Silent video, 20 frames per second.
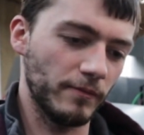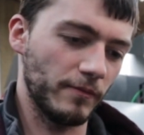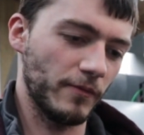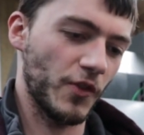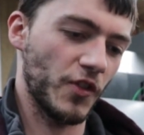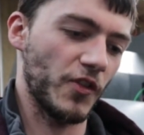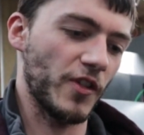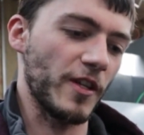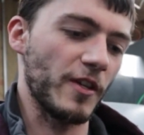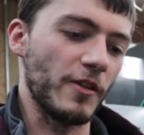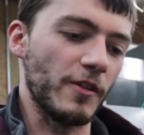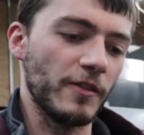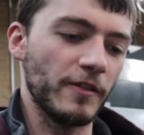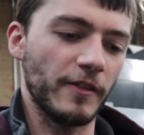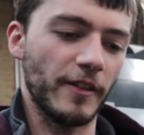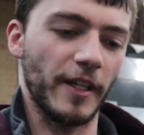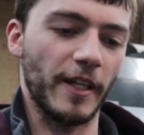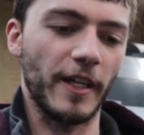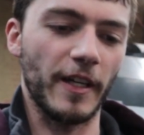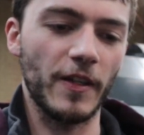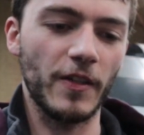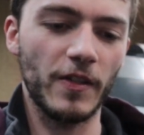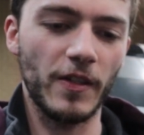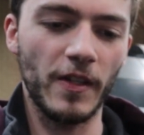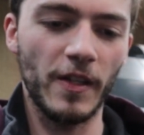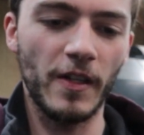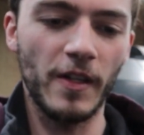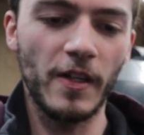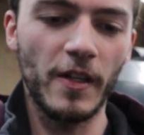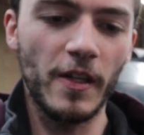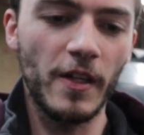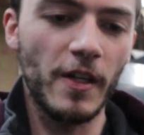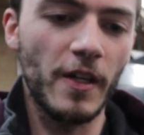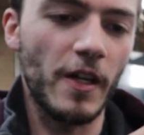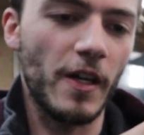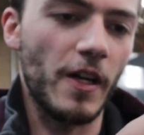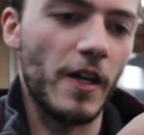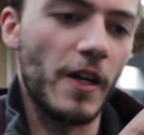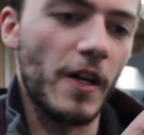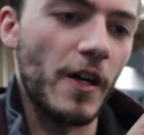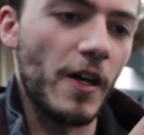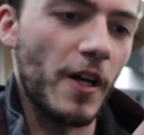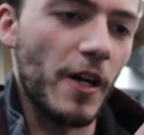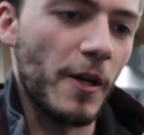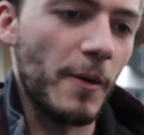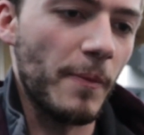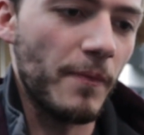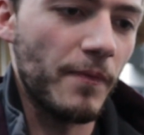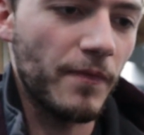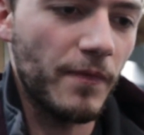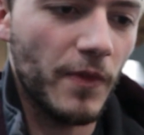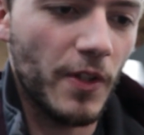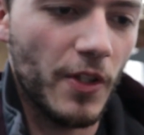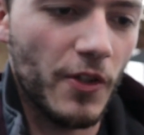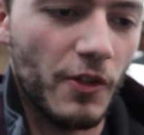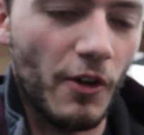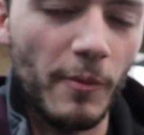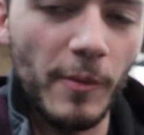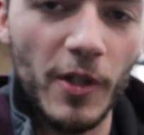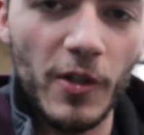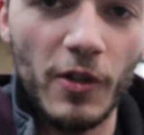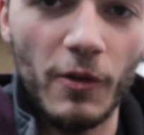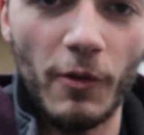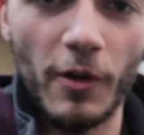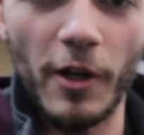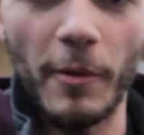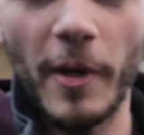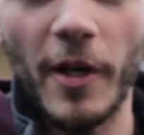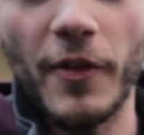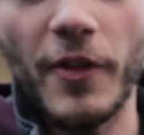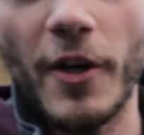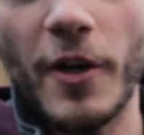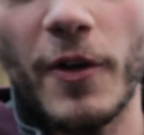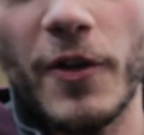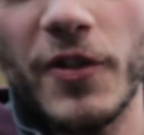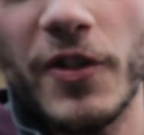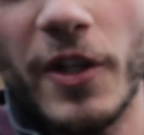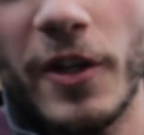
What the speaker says: steel, I guess. So I'm not too worried about those